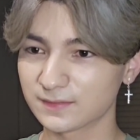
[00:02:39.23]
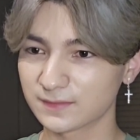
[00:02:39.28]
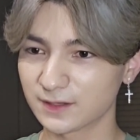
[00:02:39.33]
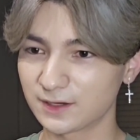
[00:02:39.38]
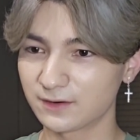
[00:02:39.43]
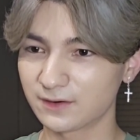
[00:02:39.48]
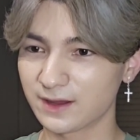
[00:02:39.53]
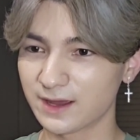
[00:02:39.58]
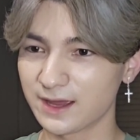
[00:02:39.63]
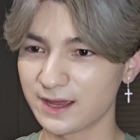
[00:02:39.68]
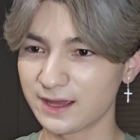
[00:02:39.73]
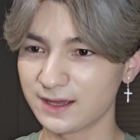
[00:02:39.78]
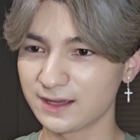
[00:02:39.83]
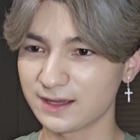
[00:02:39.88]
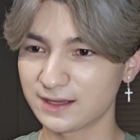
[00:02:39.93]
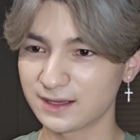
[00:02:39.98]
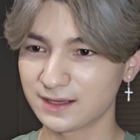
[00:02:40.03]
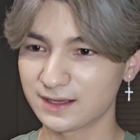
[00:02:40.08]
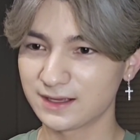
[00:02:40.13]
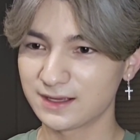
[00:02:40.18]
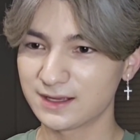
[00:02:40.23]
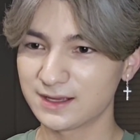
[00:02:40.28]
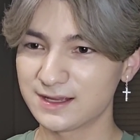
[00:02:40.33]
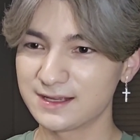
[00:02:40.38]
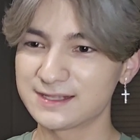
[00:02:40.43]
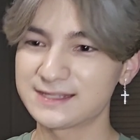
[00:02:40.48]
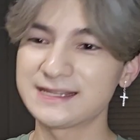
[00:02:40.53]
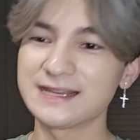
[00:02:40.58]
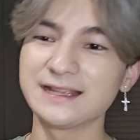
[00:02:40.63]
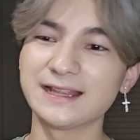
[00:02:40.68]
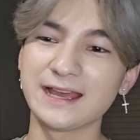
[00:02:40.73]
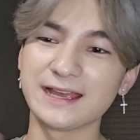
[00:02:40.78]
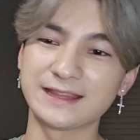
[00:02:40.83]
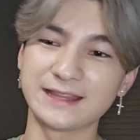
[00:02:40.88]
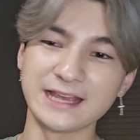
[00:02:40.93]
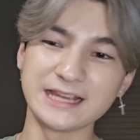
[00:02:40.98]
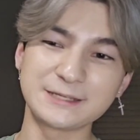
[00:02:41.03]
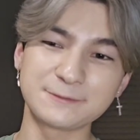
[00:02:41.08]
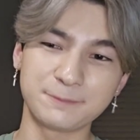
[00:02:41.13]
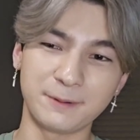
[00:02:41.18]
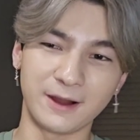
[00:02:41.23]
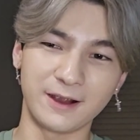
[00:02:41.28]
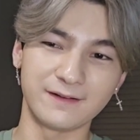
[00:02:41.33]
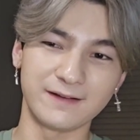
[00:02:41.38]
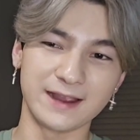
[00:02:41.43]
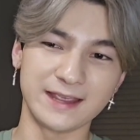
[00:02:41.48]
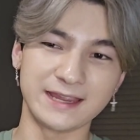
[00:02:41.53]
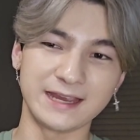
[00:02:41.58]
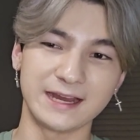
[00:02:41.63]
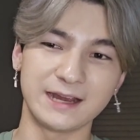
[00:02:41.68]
Okay. See, like, this part right